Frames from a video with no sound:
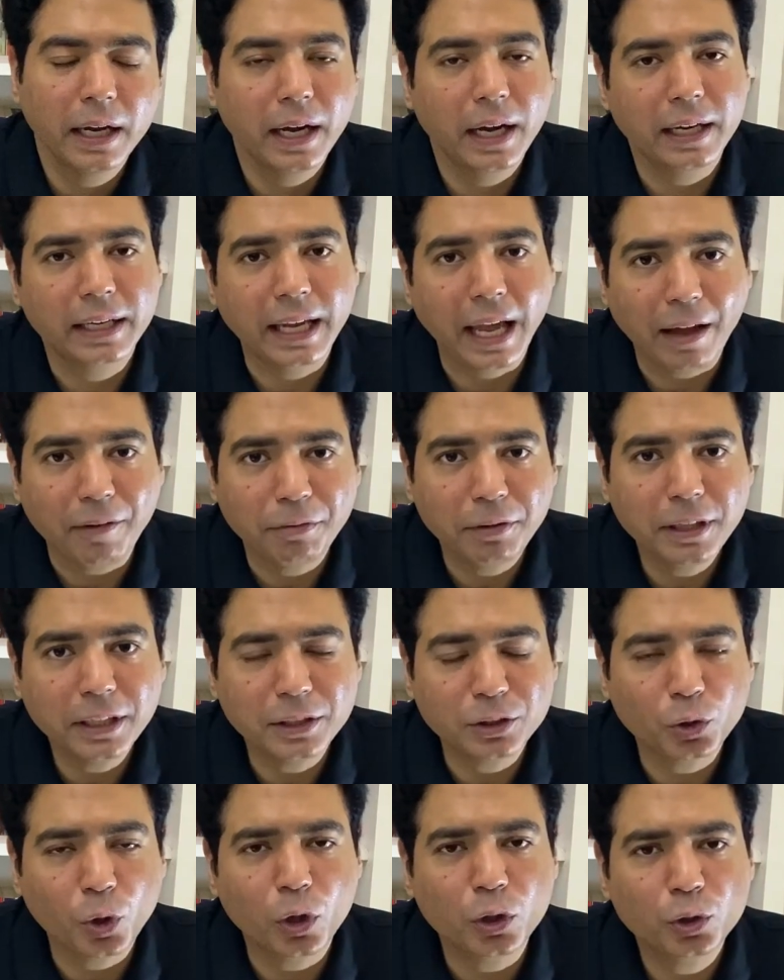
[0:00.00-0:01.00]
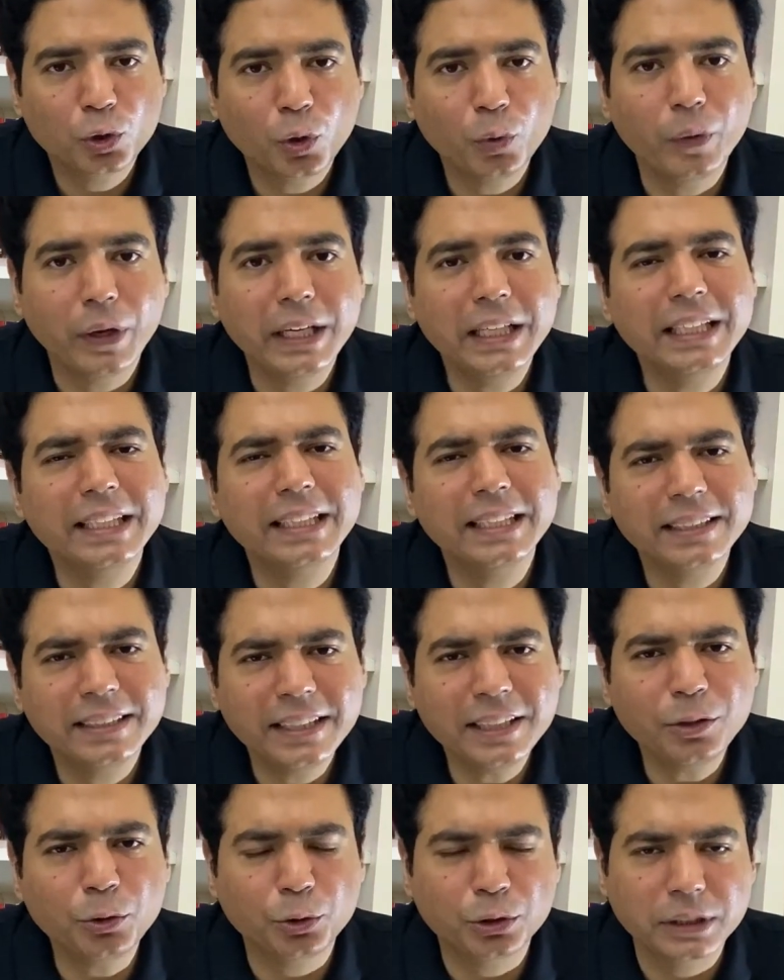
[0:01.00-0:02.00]
A cafe is also very
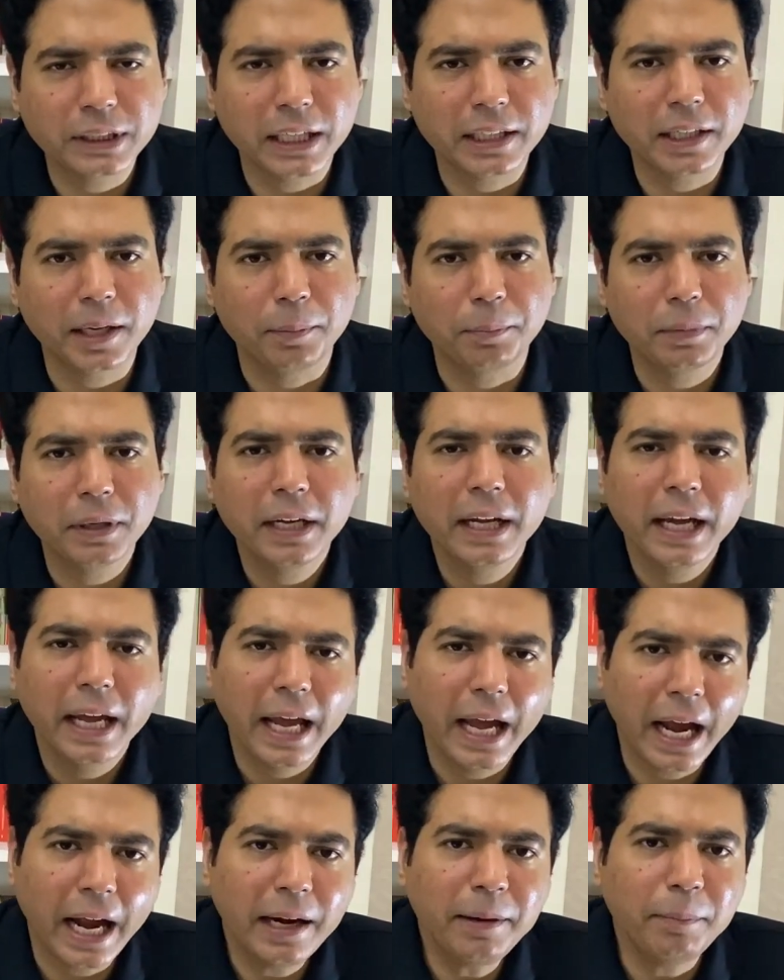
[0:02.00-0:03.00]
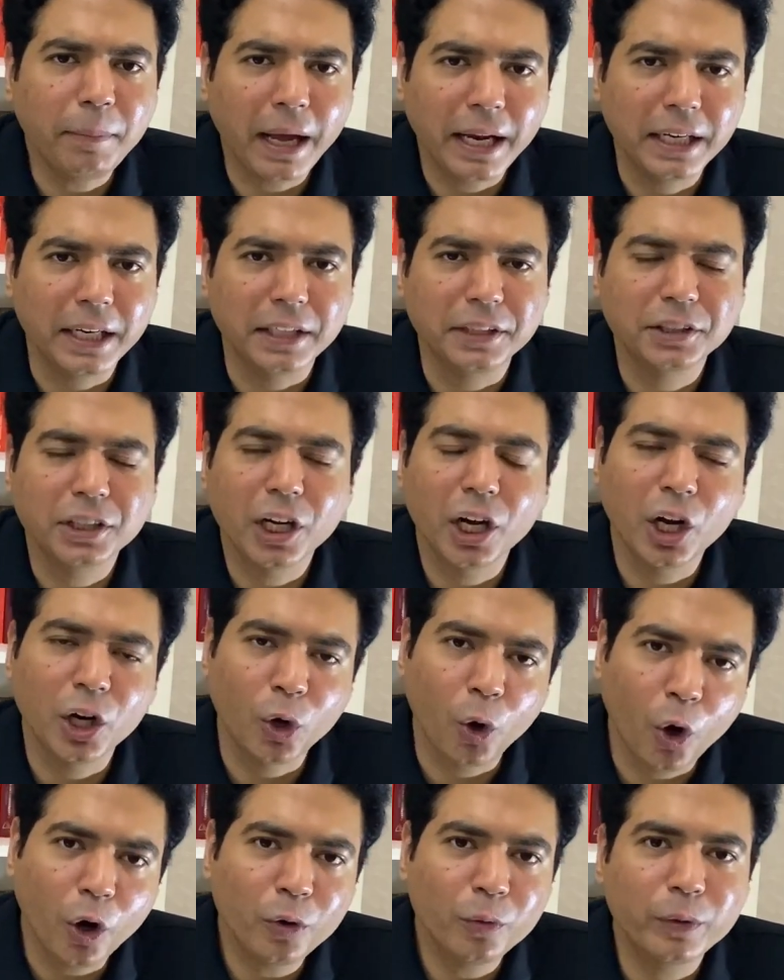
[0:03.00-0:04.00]
easy to set up and manage
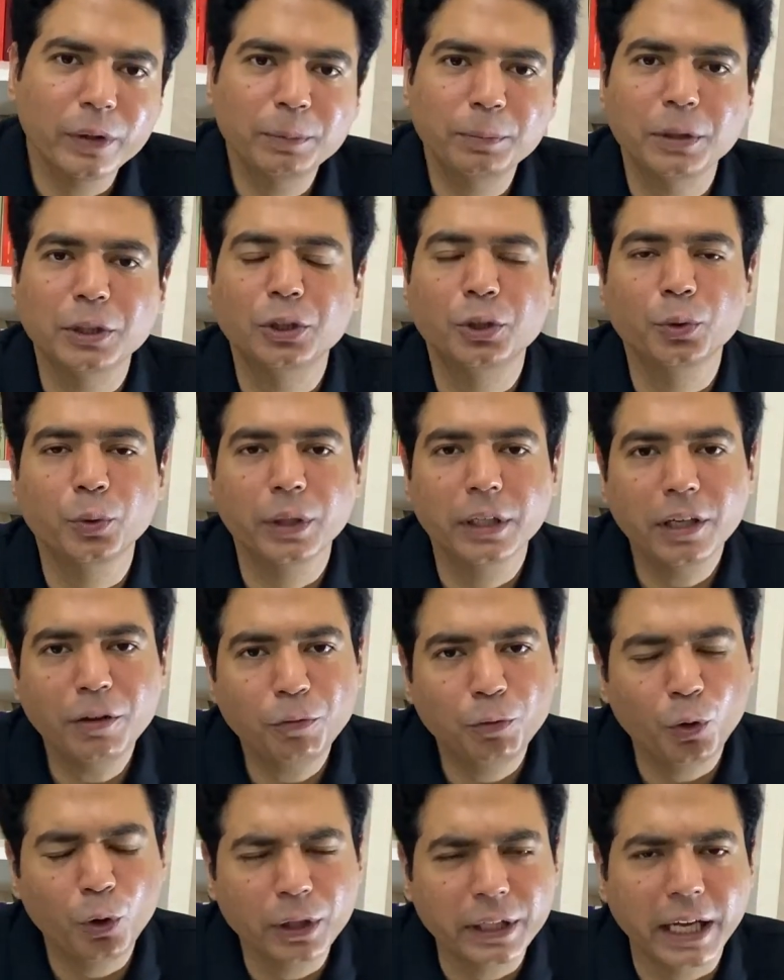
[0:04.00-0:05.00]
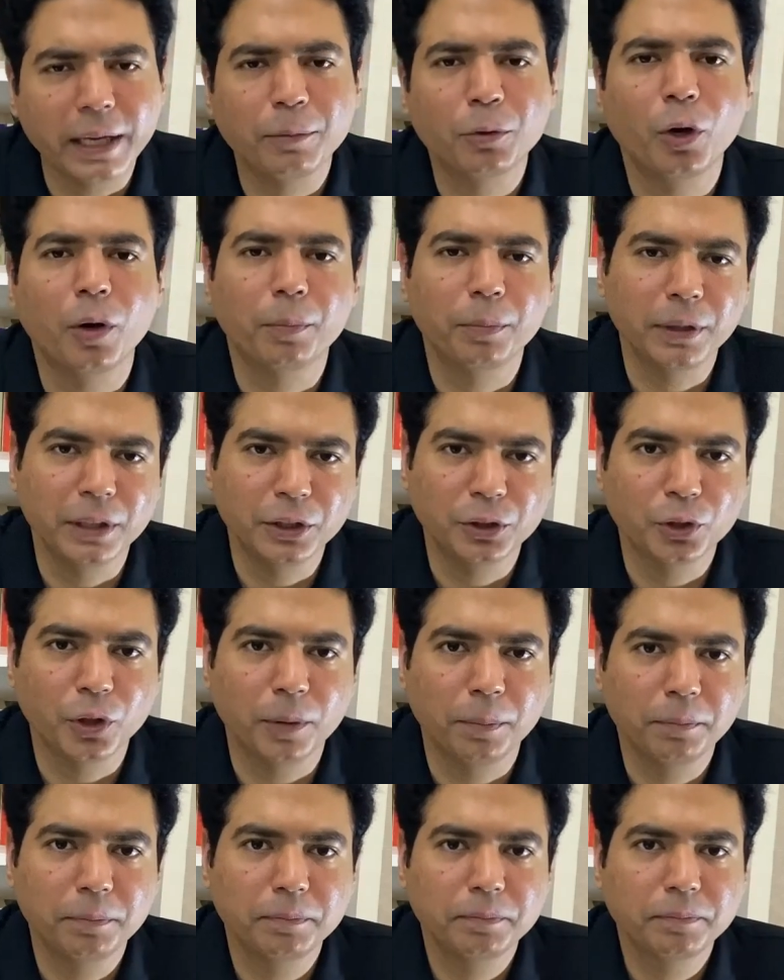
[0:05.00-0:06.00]
along with pursuing a full-time corporate
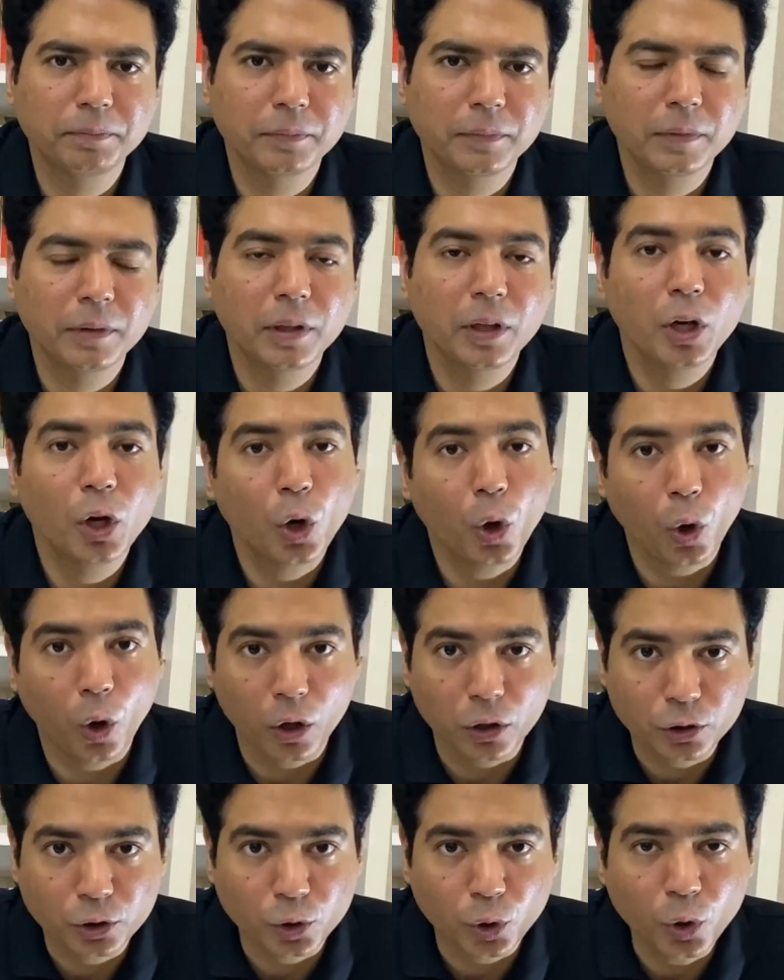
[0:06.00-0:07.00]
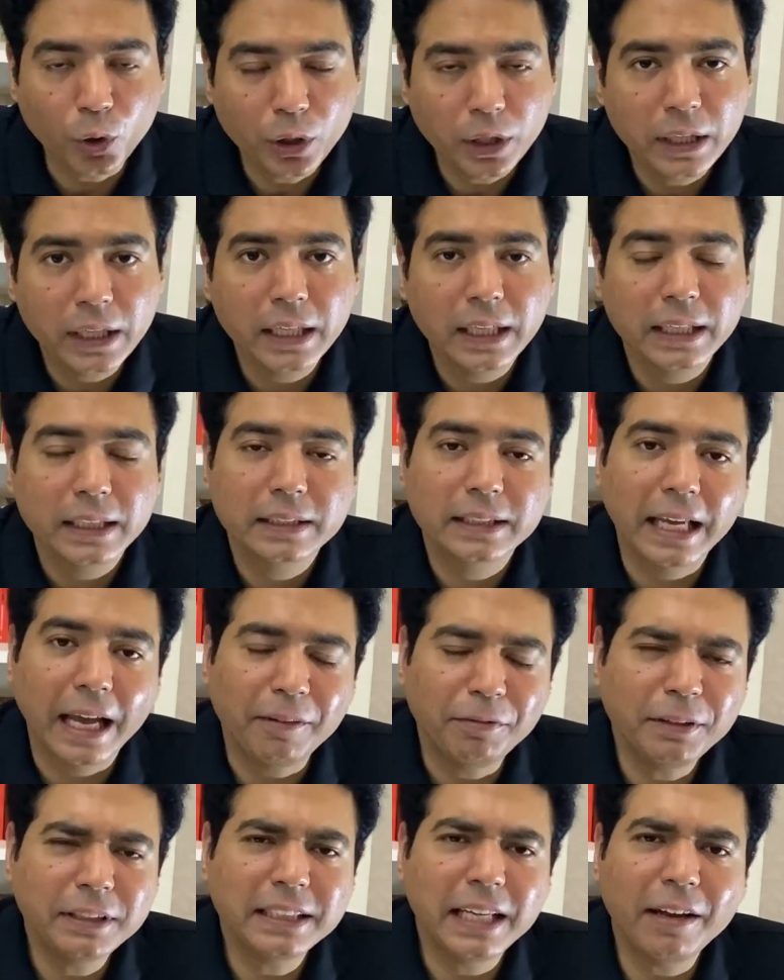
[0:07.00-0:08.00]
job. Also,
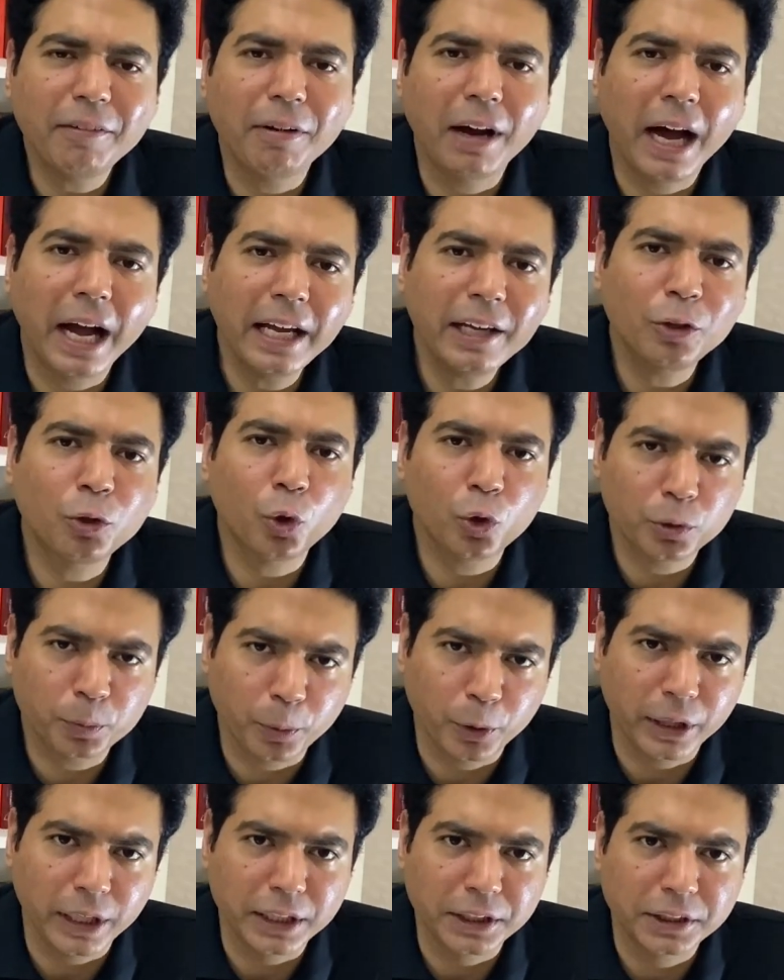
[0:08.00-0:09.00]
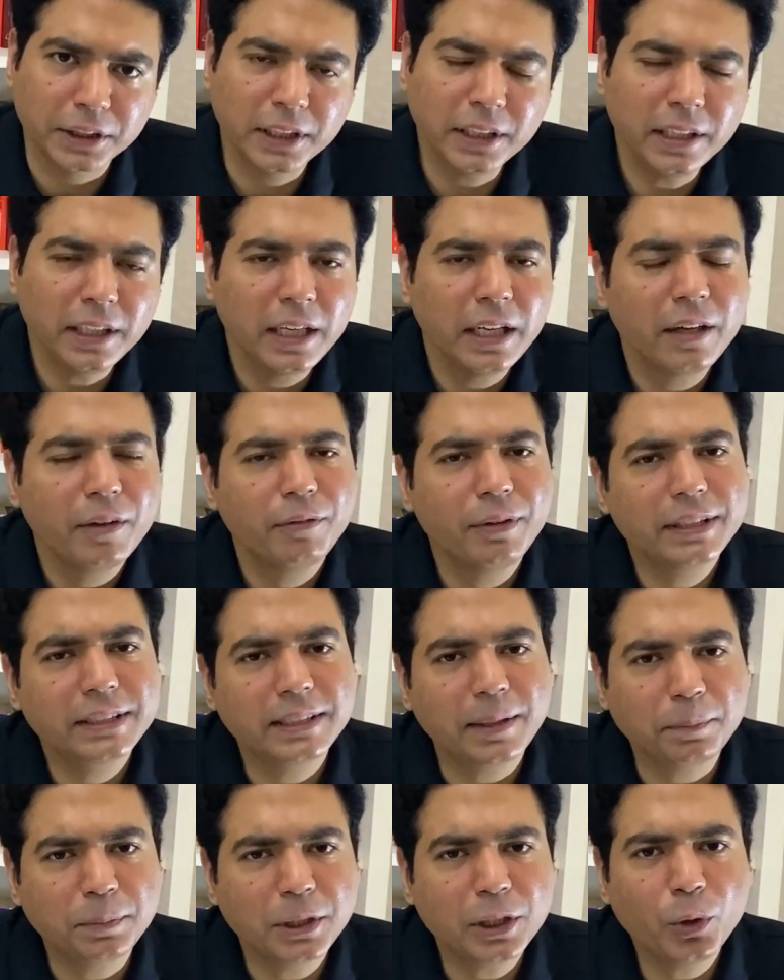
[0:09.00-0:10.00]
cafes have high growth potential where
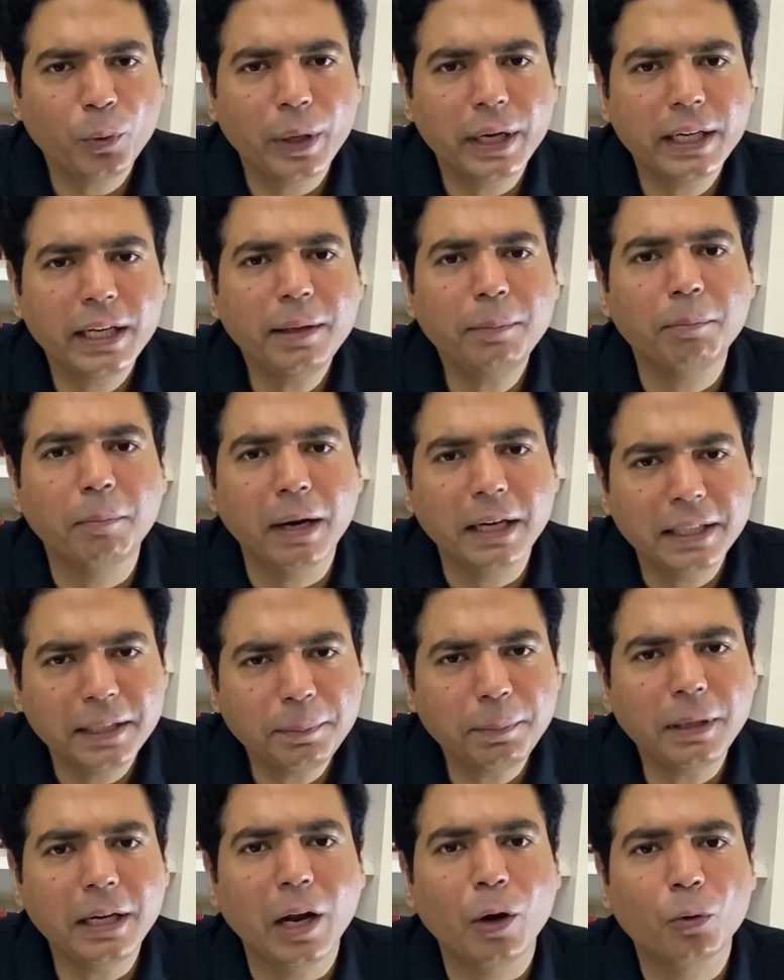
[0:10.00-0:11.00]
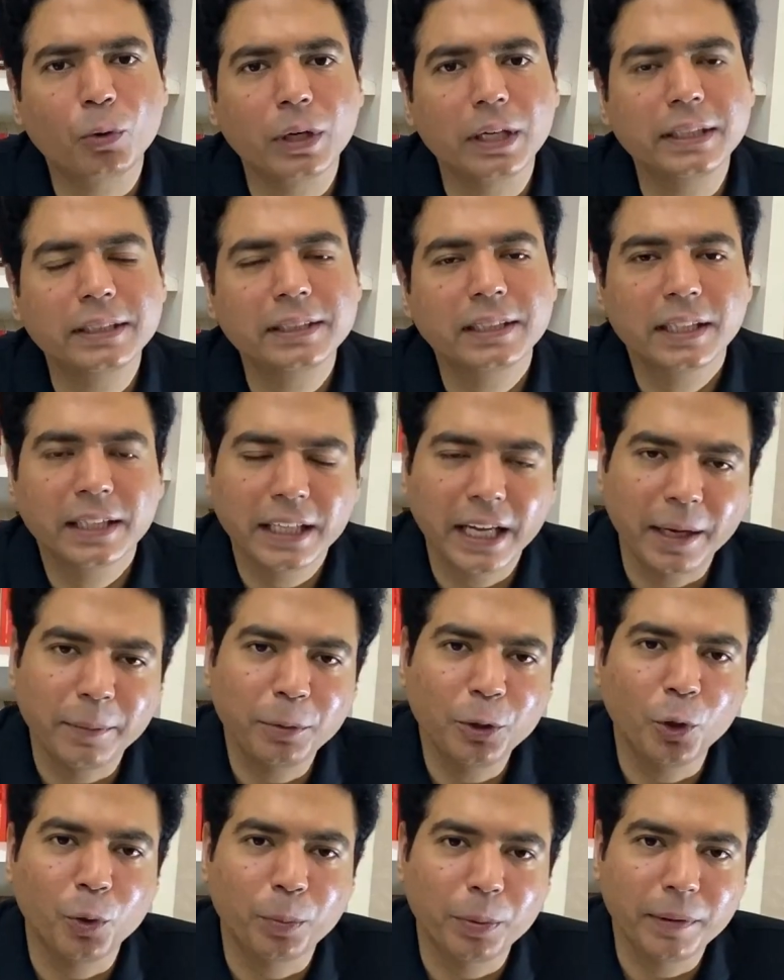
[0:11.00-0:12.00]
subsequently multiple outlets can
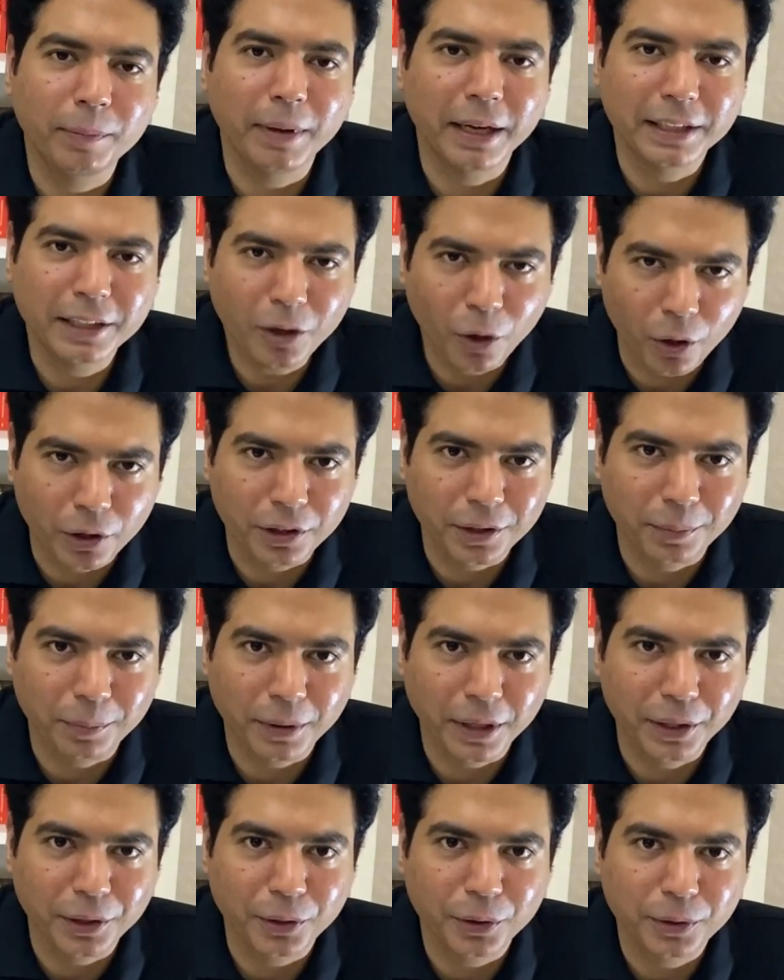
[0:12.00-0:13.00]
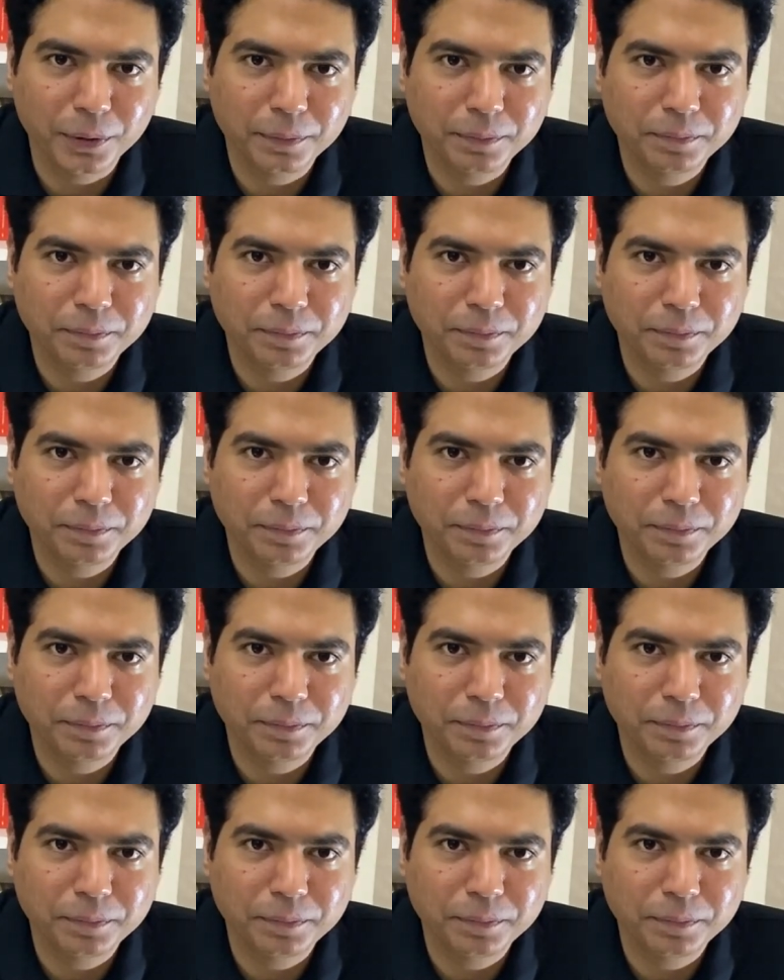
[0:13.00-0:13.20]
be opened by the entrepreneur.